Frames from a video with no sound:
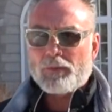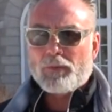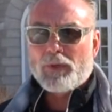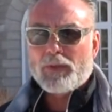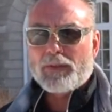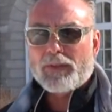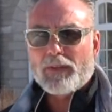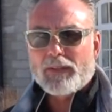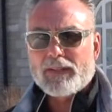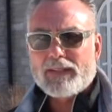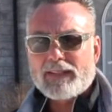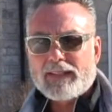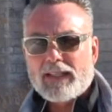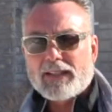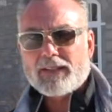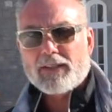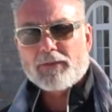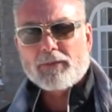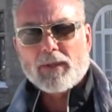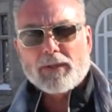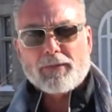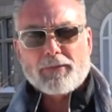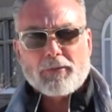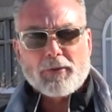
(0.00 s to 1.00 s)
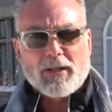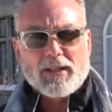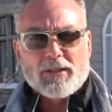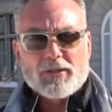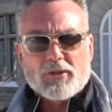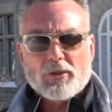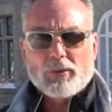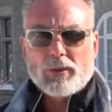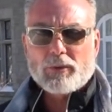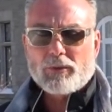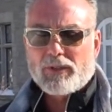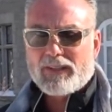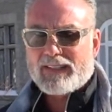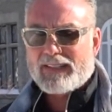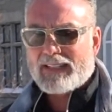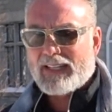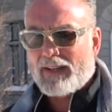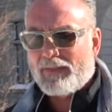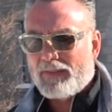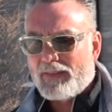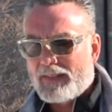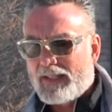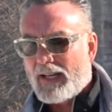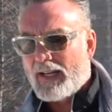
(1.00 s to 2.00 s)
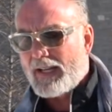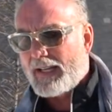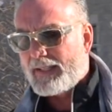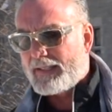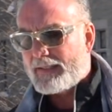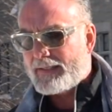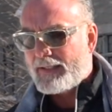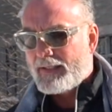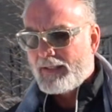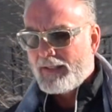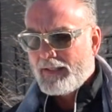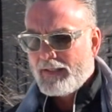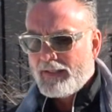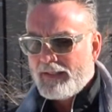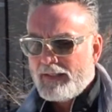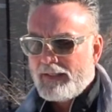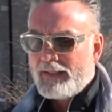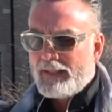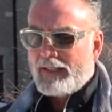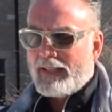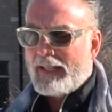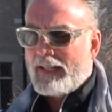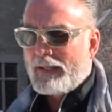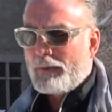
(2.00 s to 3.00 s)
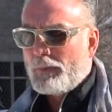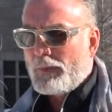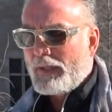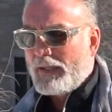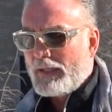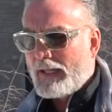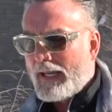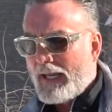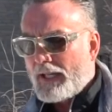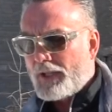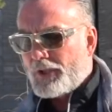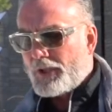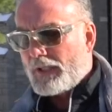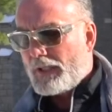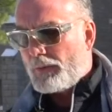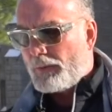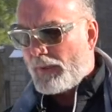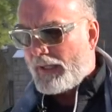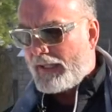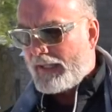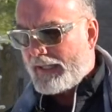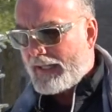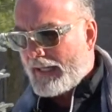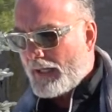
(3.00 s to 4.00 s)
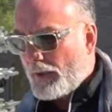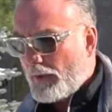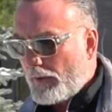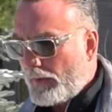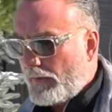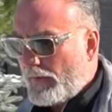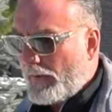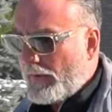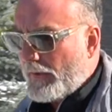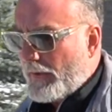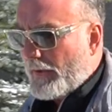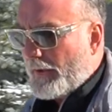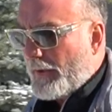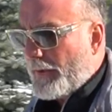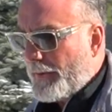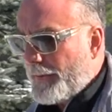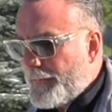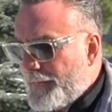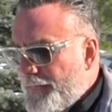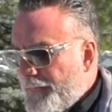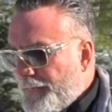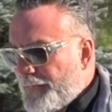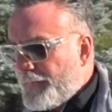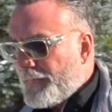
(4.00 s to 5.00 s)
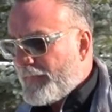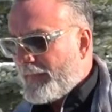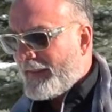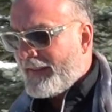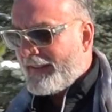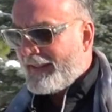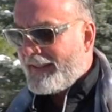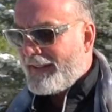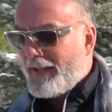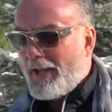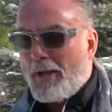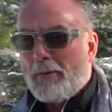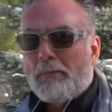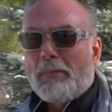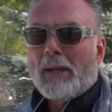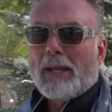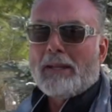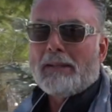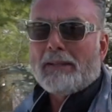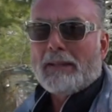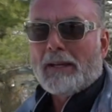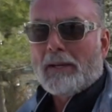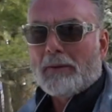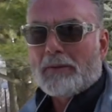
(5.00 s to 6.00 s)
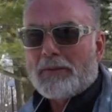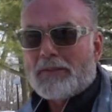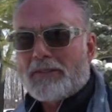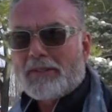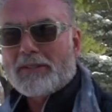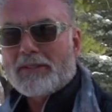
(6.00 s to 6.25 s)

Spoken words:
with 6 of my friends. So we were 7 guys, and we actually rented out a penthouse. So